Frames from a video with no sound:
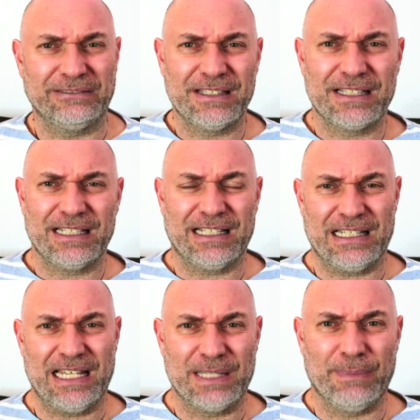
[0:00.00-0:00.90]
don't think,
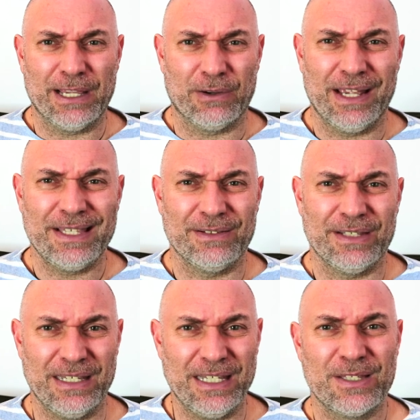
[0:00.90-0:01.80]
it's biohazard,
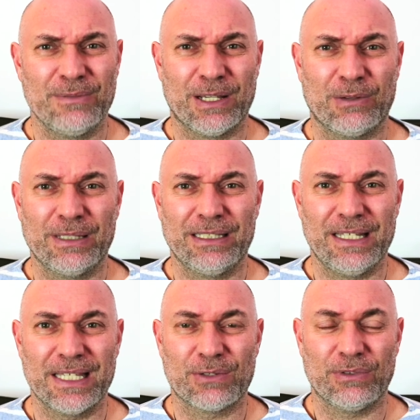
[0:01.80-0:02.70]
it needs to be completely
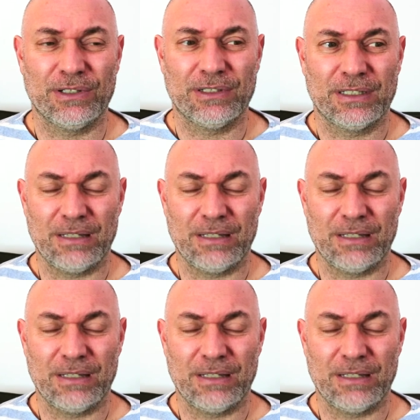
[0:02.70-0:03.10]
destroyed.